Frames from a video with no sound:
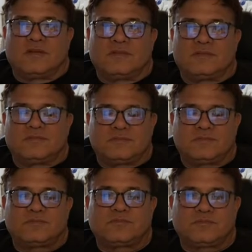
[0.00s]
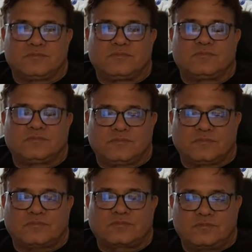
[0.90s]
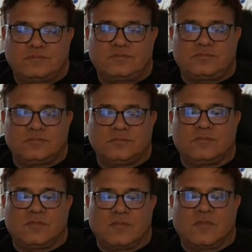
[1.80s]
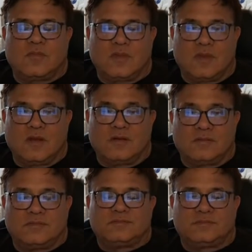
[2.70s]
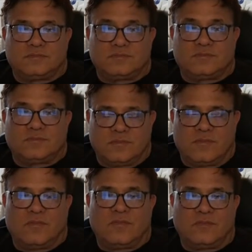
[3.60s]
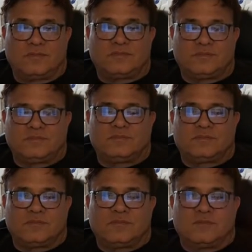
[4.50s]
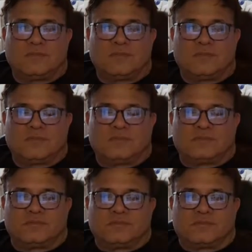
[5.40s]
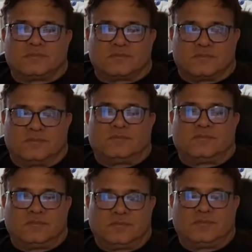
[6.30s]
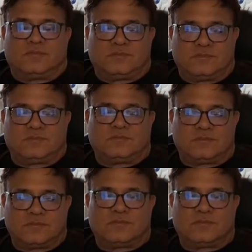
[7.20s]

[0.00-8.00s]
(not speaking)